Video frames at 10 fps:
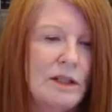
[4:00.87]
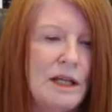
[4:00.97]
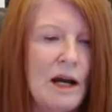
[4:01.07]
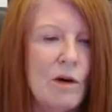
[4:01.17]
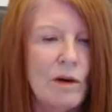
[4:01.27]

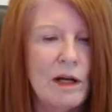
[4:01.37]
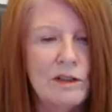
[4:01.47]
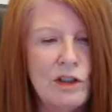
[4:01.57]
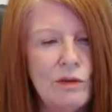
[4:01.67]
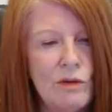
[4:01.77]
Now,
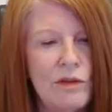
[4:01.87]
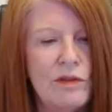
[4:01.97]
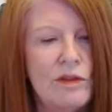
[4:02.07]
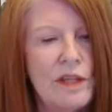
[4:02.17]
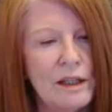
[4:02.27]
as you
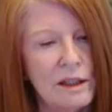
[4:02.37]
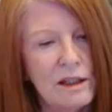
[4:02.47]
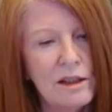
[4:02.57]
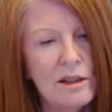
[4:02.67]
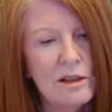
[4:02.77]

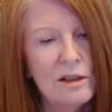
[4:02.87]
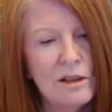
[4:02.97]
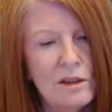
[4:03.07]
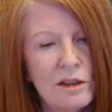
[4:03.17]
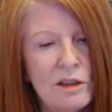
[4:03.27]
think,
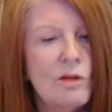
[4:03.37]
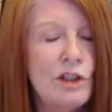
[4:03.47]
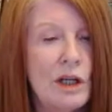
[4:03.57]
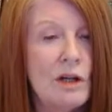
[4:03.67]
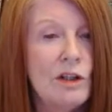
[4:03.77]
so
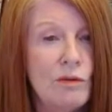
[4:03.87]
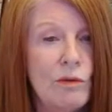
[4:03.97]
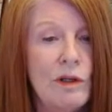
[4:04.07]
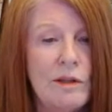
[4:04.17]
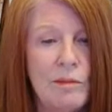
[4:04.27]
shall you
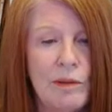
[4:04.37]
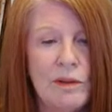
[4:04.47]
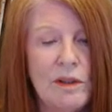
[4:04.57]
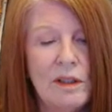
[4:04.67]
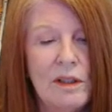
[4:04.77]
reap,
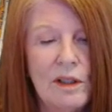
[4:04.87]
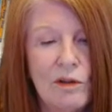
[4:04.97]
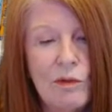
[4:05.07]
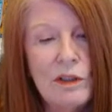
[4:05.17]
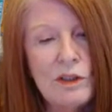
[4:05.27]

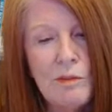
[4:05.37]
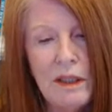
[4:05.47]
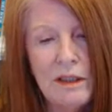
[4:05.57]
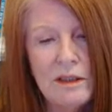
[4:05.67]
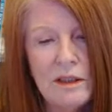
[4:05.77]
which
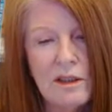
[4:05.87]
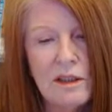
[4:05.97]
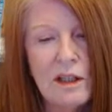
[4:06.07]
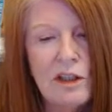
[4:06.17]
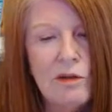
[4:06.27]
means
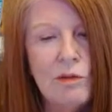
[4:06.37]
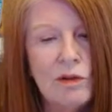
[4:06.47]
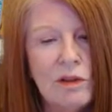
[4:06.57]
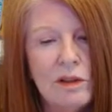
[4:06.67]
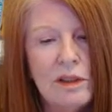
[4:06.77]
that you
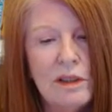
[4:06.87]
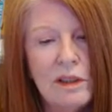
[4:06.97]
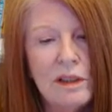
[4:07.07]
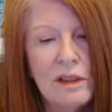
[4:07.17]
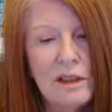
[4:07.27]
will
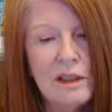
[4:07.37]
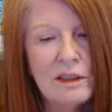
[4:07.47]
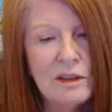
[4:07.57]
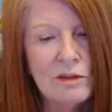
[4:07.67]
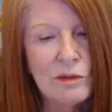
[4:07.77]

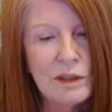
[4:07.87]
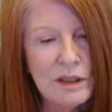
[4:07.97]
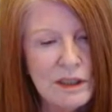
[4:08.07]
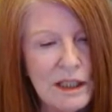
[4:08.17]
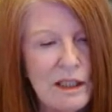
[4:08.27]

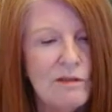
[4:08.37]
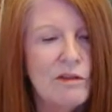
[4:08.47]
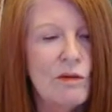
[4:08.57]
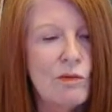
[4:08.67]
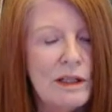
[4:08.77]
receive
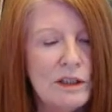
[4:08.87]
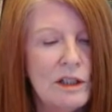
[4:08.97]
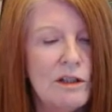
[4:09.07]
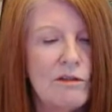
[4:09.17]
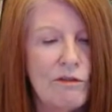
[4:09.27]
the
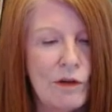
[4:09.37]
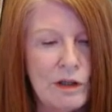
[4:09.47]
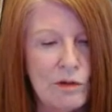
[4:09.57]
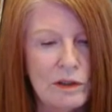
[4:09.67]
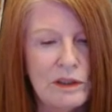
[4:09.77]
resonant
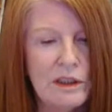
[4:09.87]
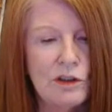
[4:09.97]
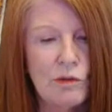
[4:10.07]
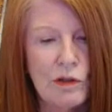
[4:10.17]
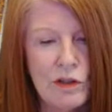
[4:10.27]

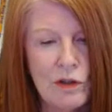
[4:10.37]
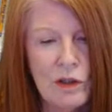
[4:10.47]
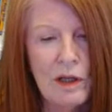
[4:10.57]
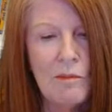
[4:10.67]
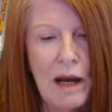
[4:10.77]
frequencies
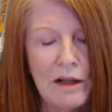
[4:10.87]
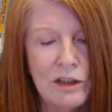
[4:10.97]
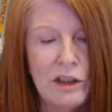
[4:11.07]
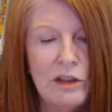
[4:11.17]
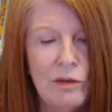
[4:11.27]
returning back
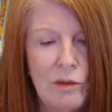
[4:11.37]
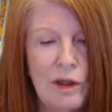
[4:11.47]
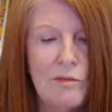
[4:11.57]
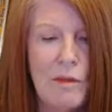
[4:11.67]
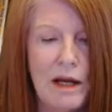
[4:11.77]
to you
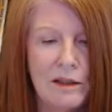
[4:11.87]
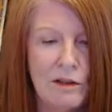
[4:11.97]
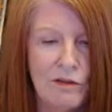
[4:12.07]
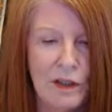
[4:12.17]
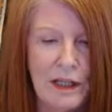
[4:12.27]
in
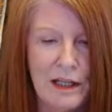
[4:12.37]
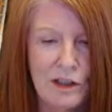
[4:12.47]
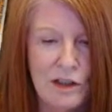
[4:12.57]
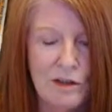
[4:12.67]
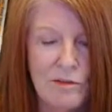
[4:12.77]

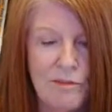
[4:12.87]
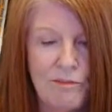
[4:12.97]
magnification.